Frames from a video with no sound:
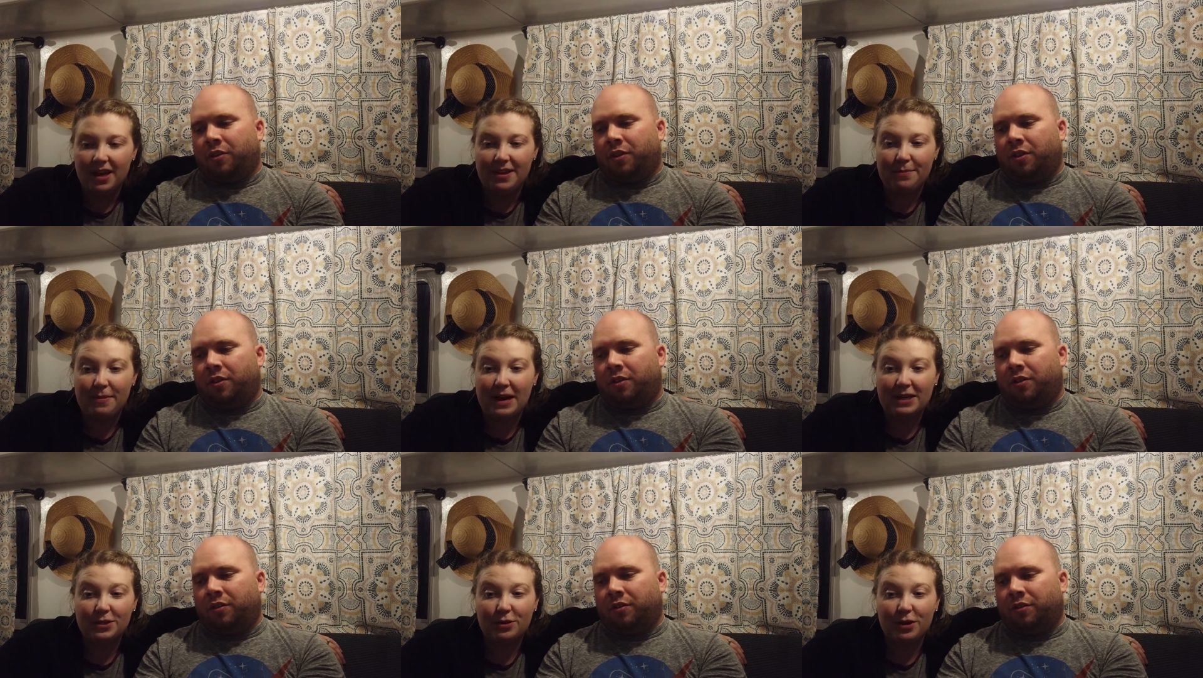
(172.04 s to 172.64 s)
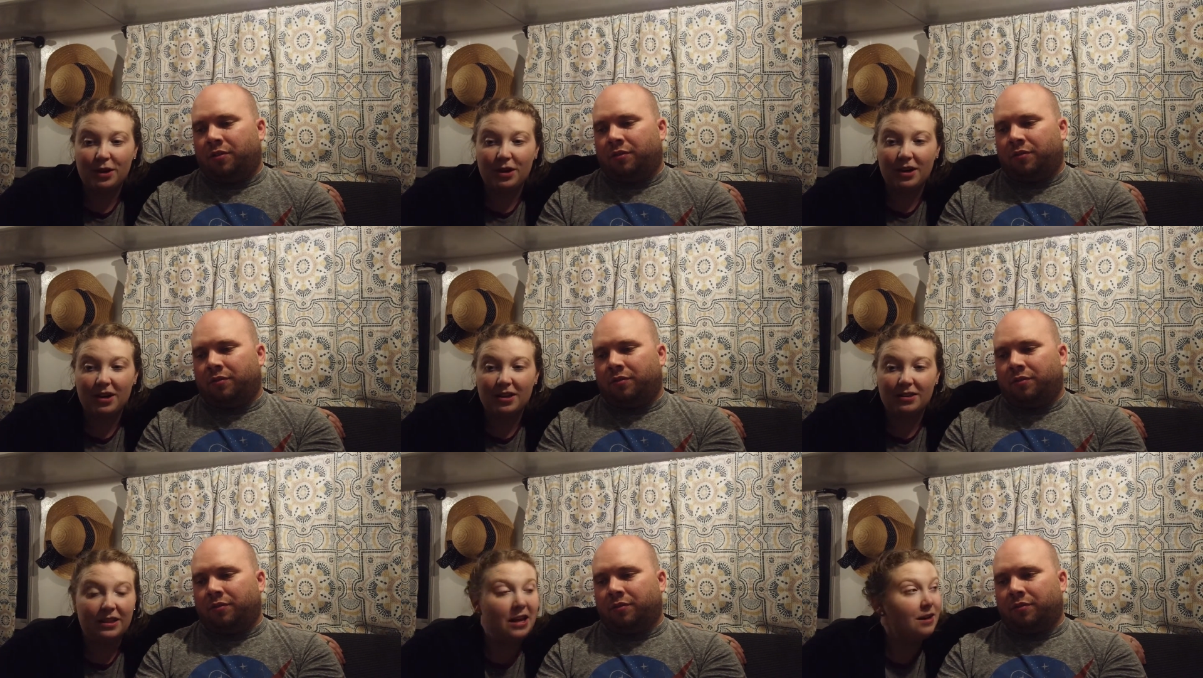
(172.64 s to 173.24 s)
Speaker 1: And then back to
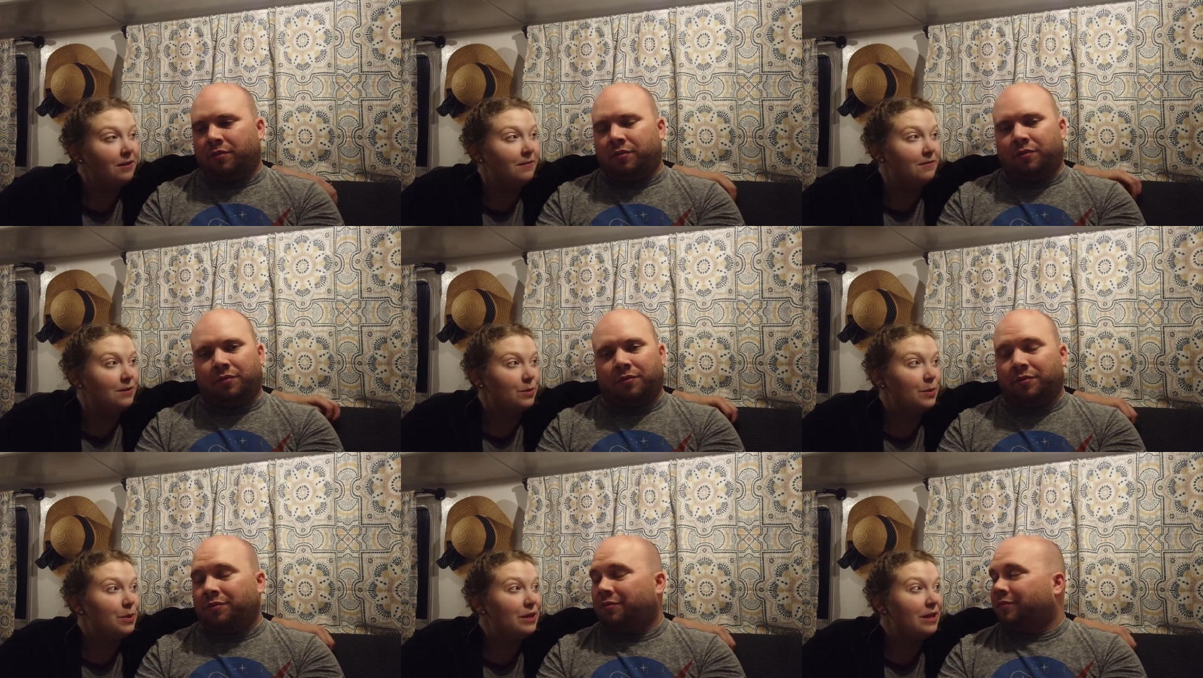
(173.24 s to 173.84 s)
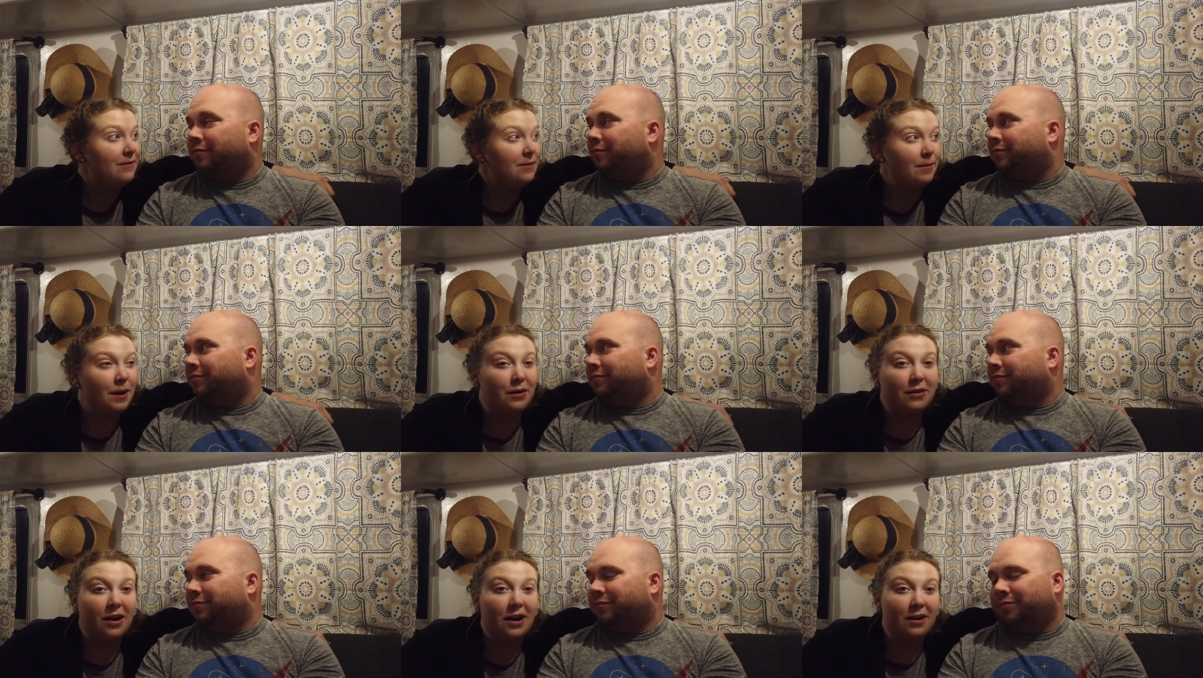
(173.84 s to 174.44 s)
our loves, what we love
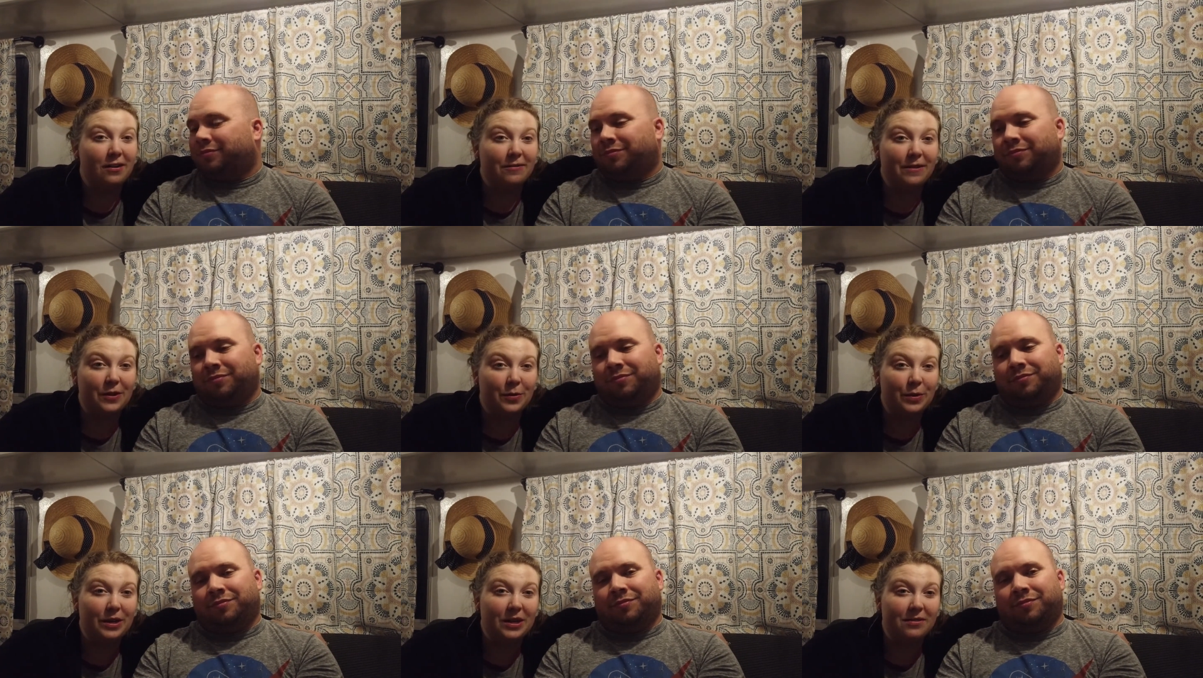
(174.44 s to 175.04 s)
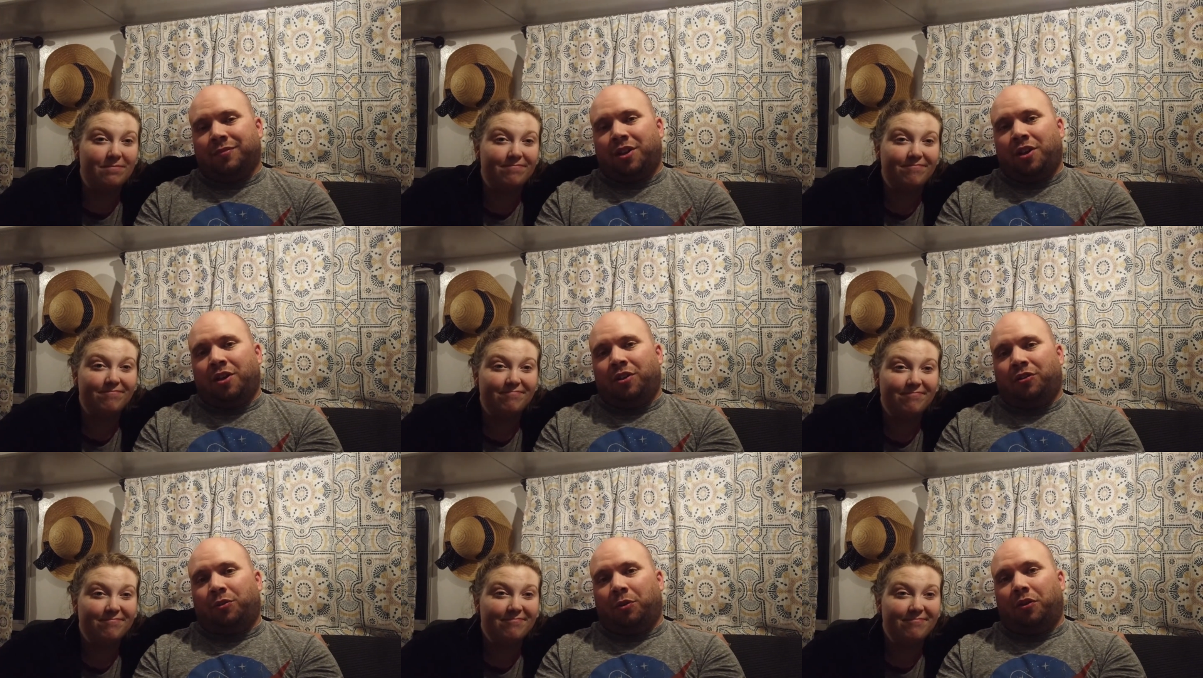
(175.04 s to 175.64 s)
about our fifth
Speaker 2: wheel.
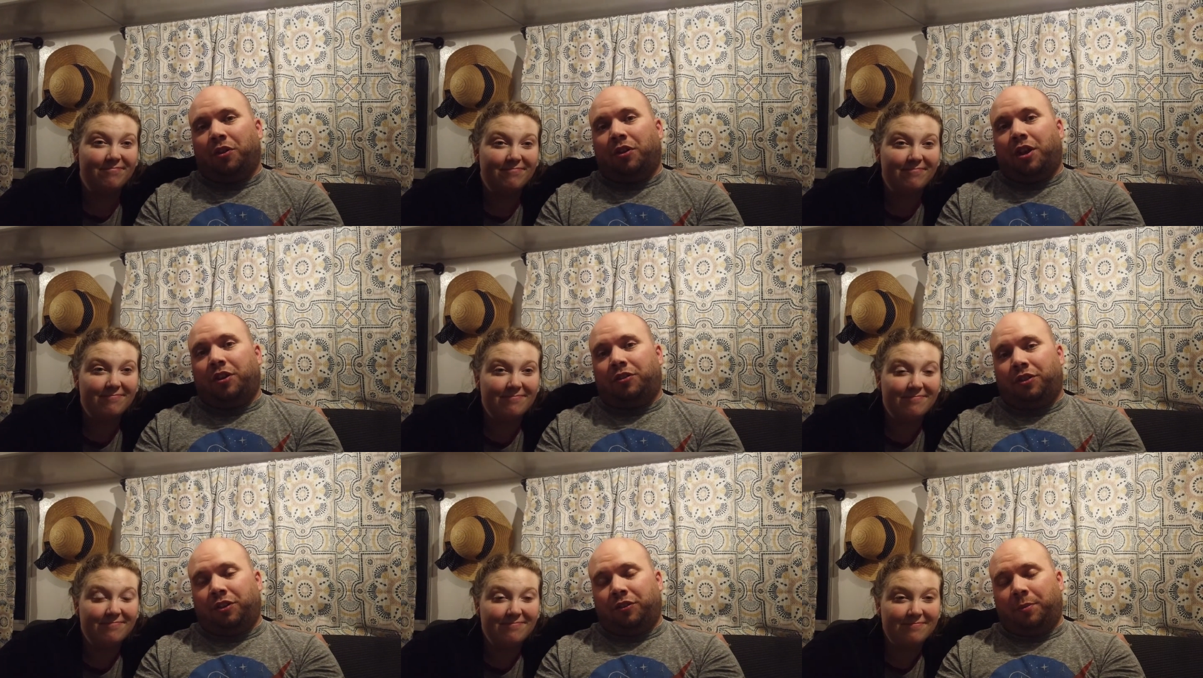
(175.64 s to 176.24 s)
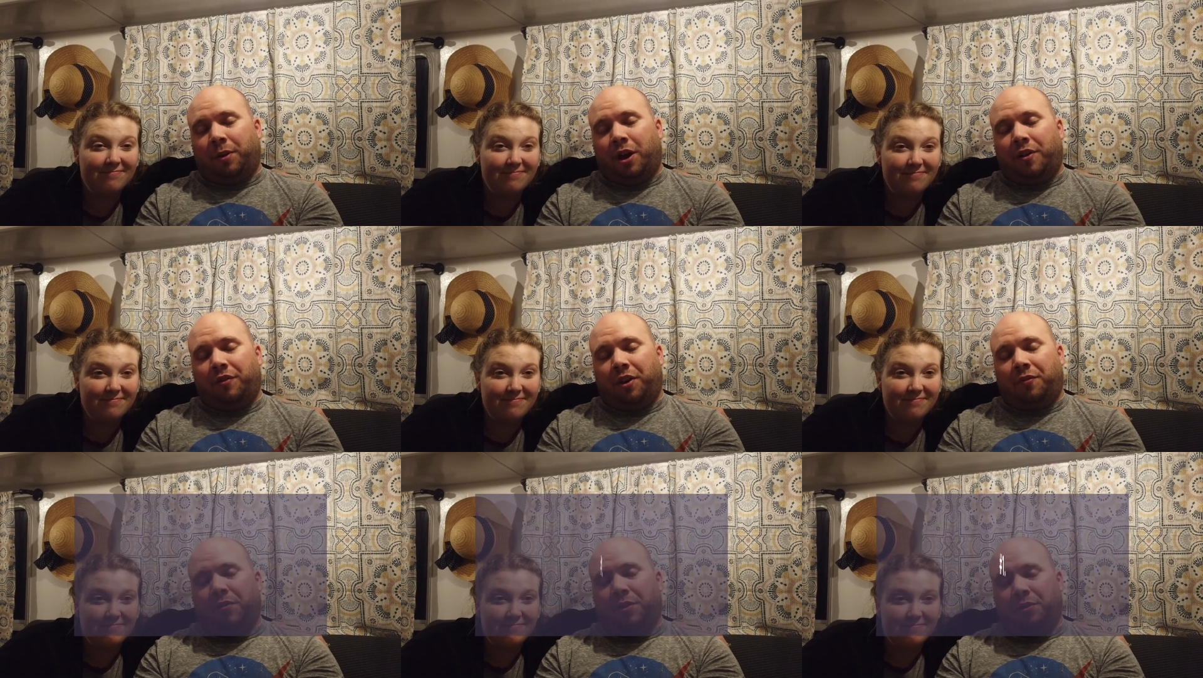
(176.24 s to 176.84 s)
So one of the nice things about
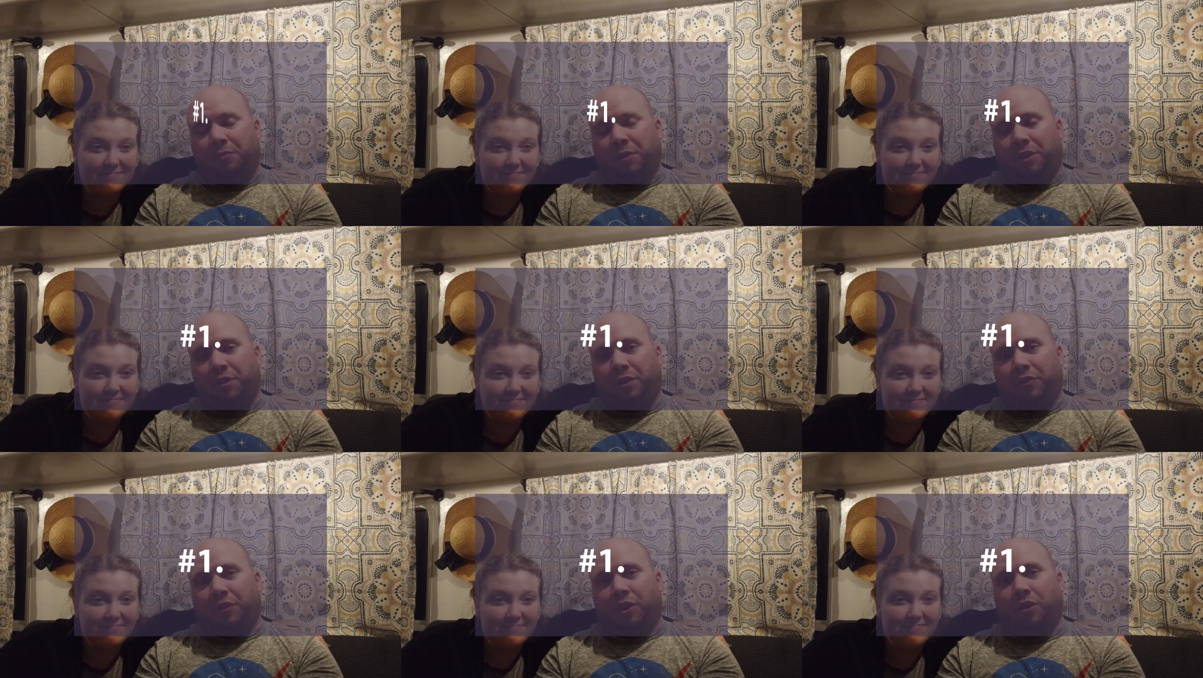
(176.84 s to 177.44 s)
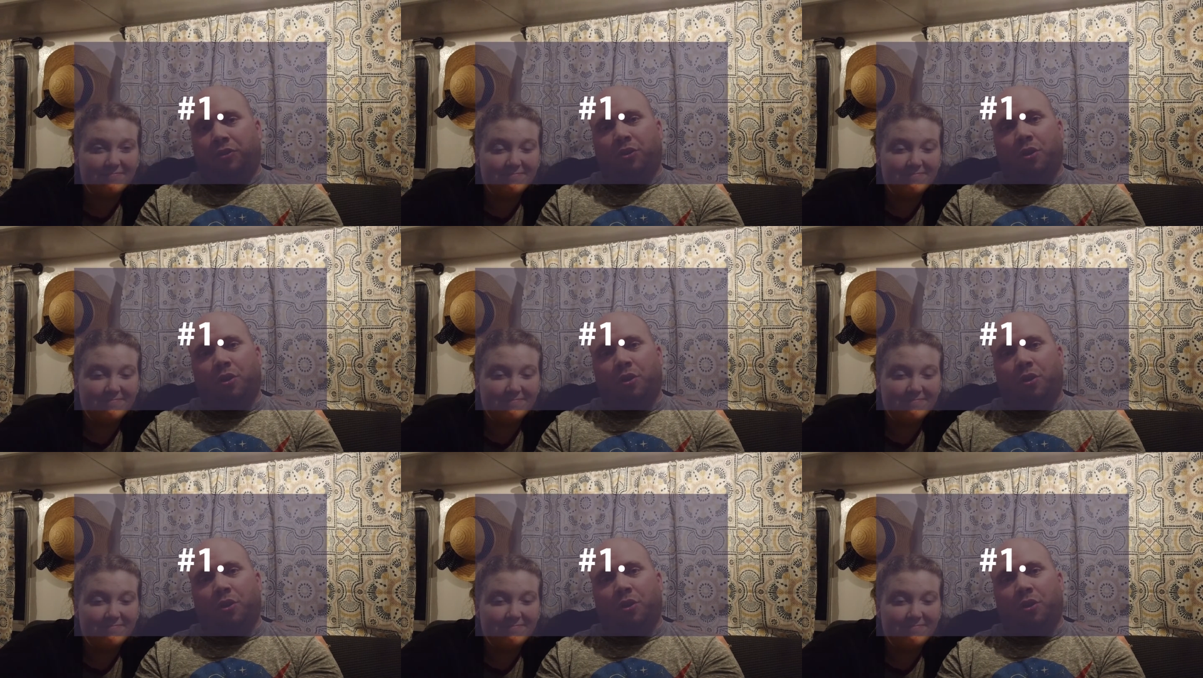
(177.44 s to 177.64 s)
having a fifth wheel is that our